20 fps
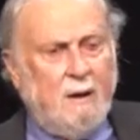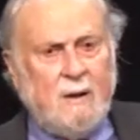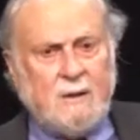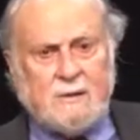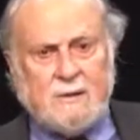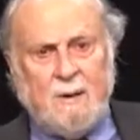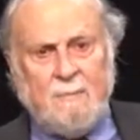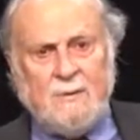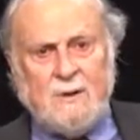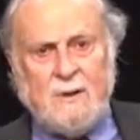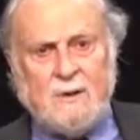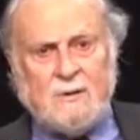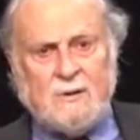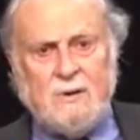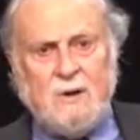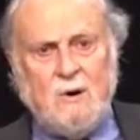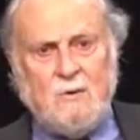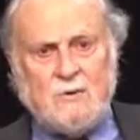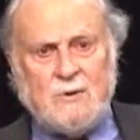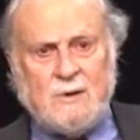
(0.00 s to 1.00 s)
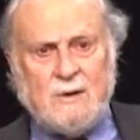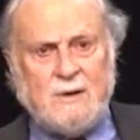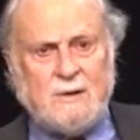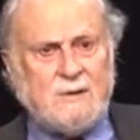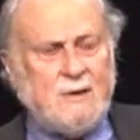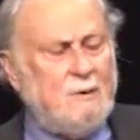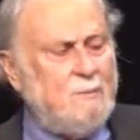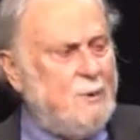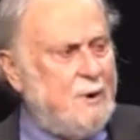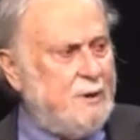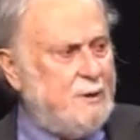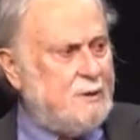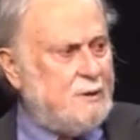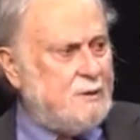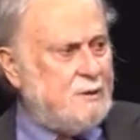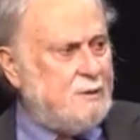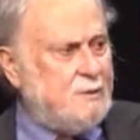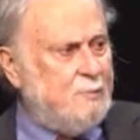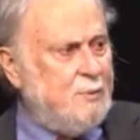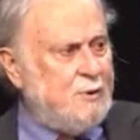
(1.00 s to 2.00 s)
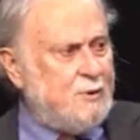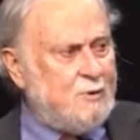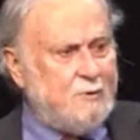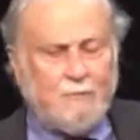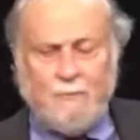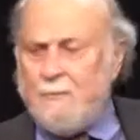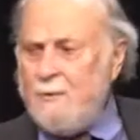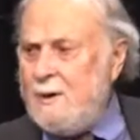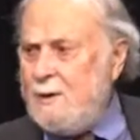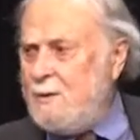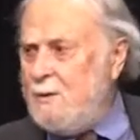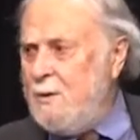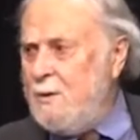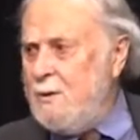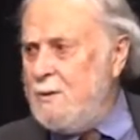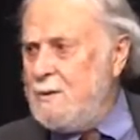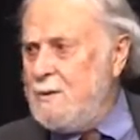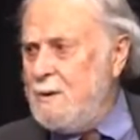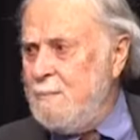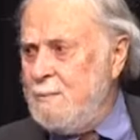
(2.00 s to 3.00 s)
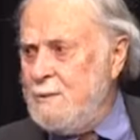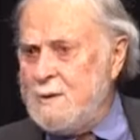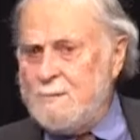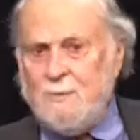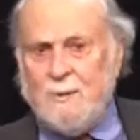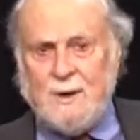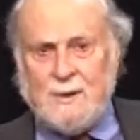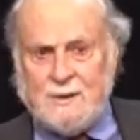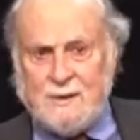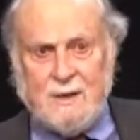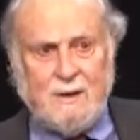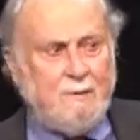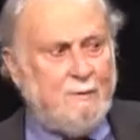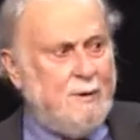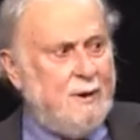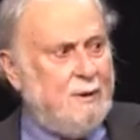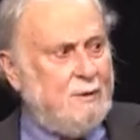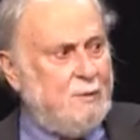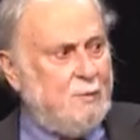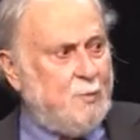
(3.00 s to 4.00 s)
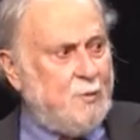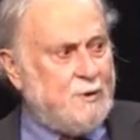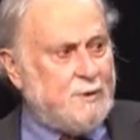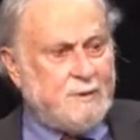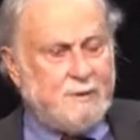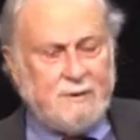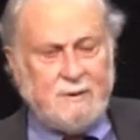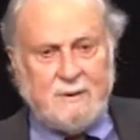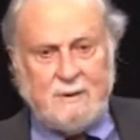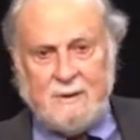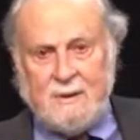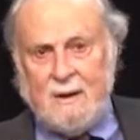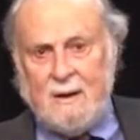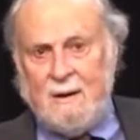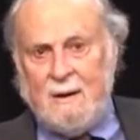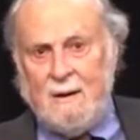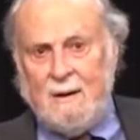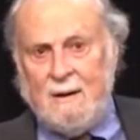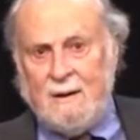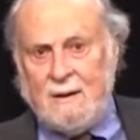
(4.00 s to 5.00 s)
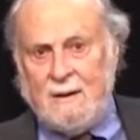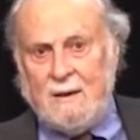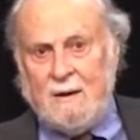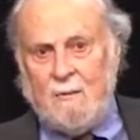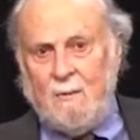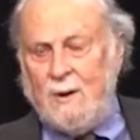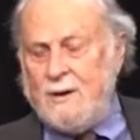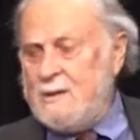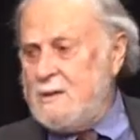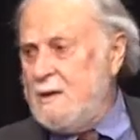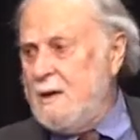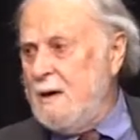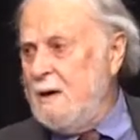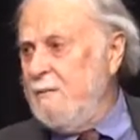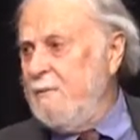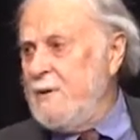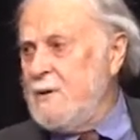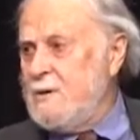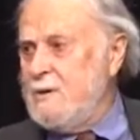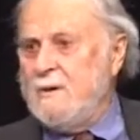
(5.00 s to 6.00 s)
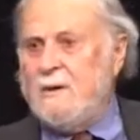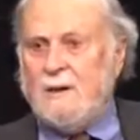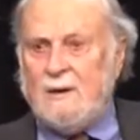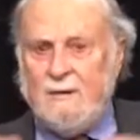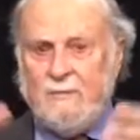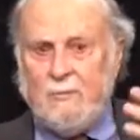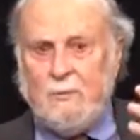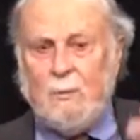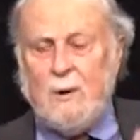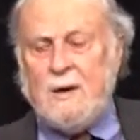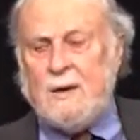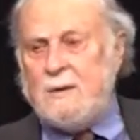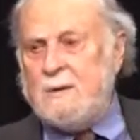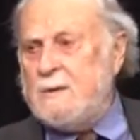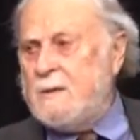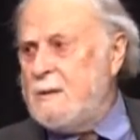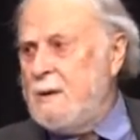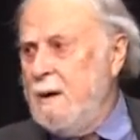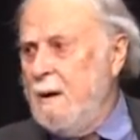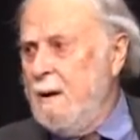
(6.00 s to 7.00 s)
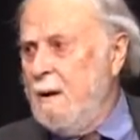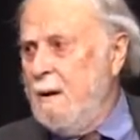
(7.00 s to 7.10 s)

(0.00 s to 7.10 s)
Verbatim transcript: So I mean, this notion that somehow this is a bunch of freeloaders who just want to sit around in prison and, you know, watch television and lift weights. They want